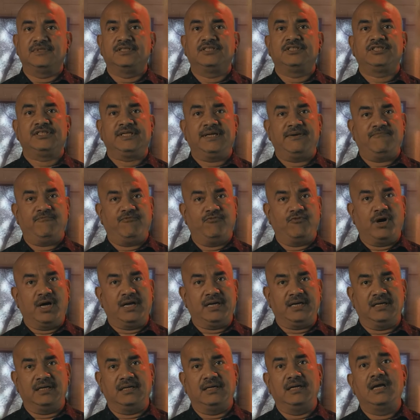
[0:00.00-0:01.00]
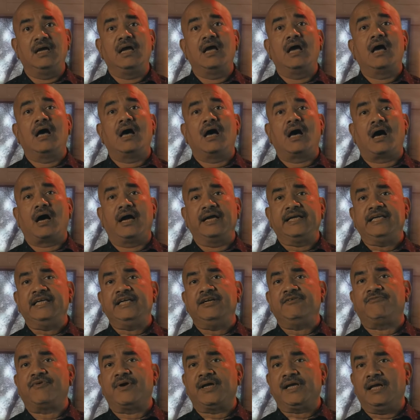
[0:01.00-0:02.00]
Step one,
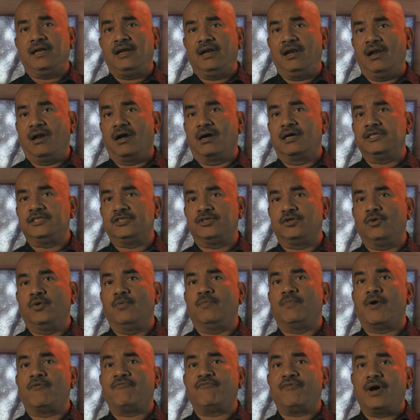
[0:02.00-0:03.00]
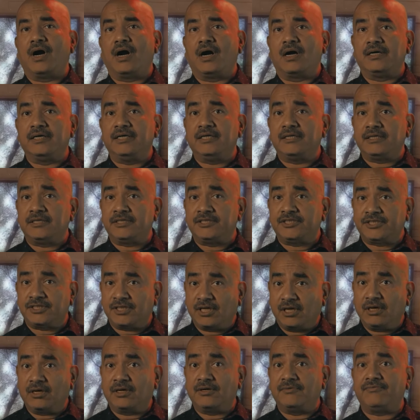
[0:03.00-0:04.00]
identify a large group of
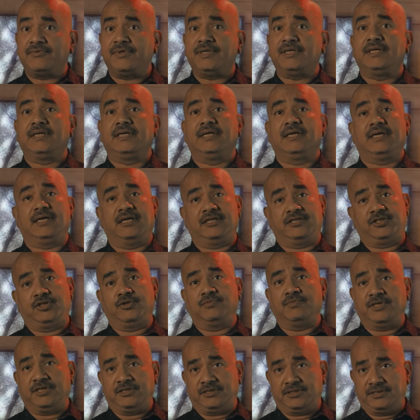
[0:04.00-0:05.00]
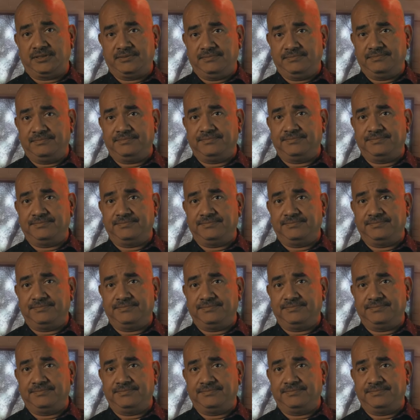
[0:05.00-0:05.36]
underserved customers.